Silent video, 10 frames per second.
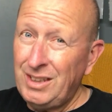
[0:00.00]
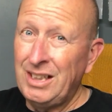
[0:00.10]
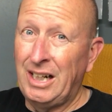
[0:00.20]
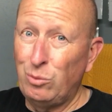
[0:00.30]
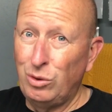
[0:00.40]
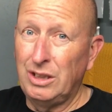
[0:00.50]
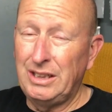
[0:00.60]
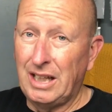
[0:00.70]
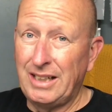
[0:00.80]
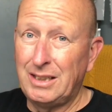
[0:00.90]
And I really
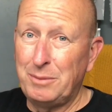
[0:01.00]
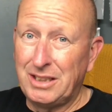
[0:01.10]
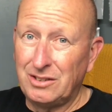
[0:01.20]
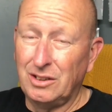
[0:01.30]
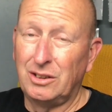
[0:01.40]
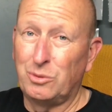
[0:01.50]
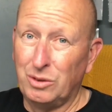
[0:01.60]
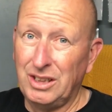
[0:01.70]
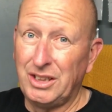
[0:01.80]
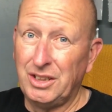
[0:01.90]
liked it because it looked
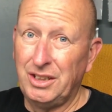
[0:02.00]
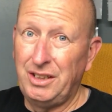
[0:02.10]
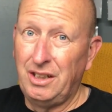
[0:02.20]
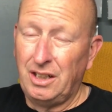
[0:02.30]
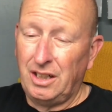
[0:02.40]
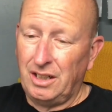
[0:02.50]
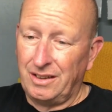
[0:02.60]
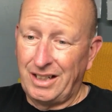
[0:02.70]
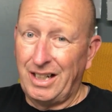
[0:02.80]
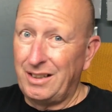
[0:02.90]
really good,
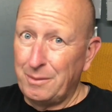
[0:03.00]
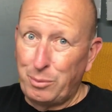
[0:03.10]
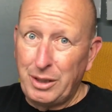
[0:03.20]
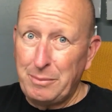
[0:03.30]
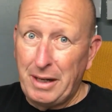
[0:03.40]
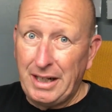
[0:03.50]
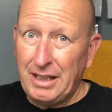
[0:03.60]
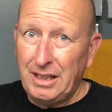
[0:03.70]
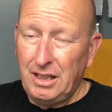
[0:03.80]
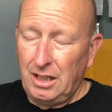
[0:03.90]
kind of the
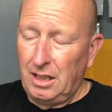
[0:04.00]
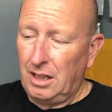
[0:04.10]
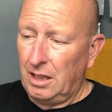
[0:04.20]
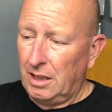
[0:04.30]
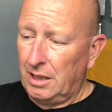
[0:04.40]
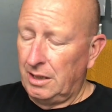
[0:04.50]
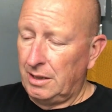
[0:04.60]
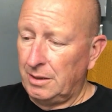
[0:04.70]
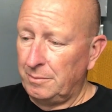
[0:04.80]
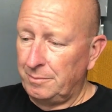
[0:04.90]
pre-painted,
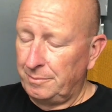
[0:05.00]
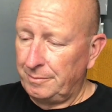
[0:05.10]
and